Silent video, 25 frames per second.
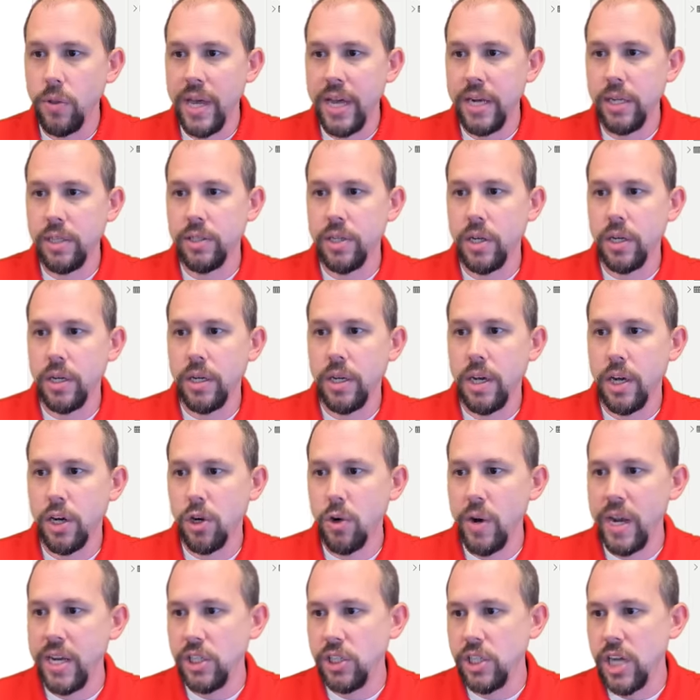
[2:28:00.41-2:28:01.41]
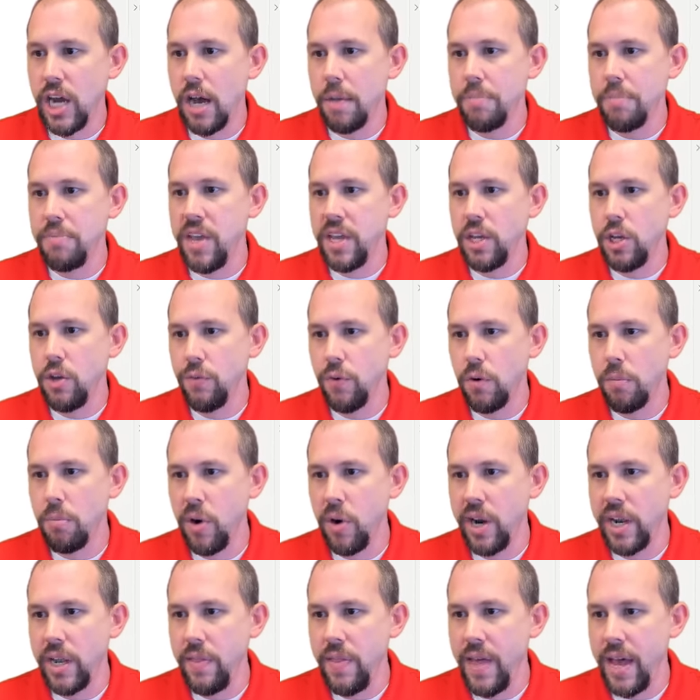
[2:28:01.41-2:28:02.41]
that is a, a great job. Thank you for
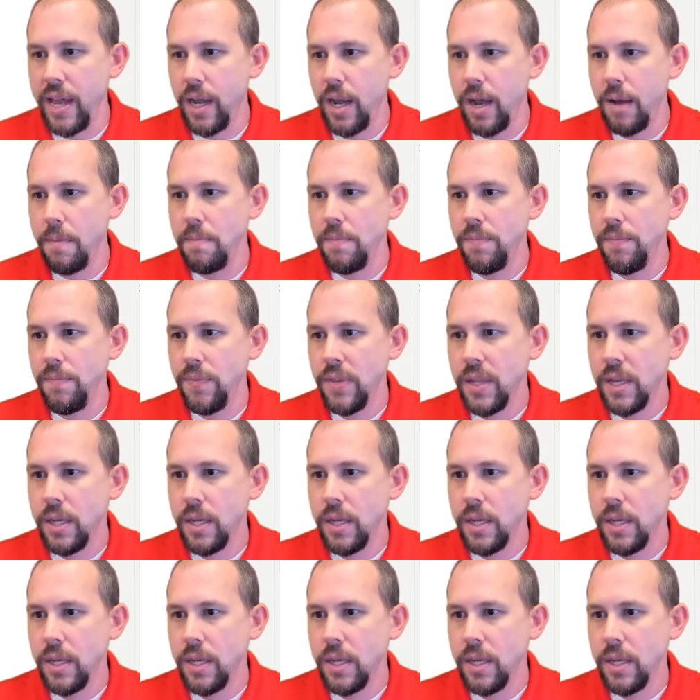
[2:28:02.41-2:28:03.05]
bringing that up.